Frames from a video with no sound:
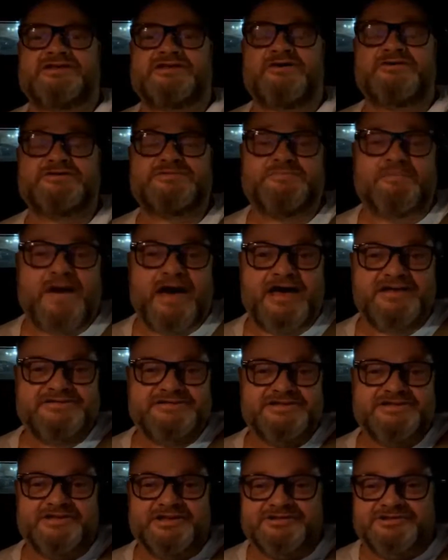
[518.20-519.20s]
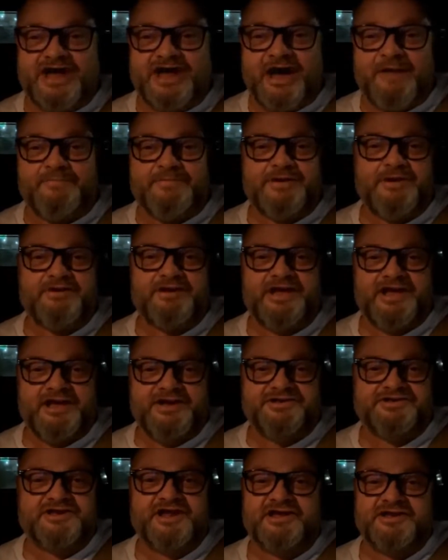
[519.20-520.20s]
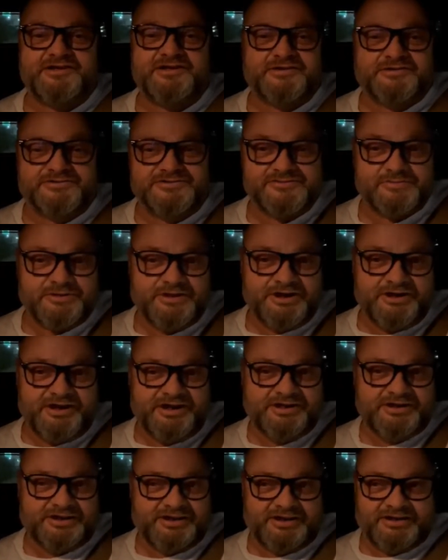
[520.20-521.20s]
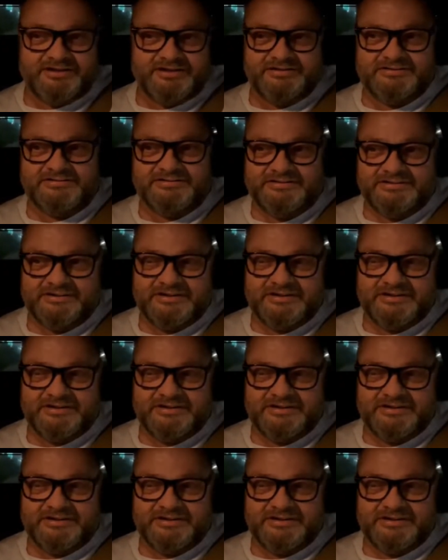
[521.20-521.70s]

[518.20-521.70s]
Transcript: It's so spicy the top of your head tingles when you're eating it.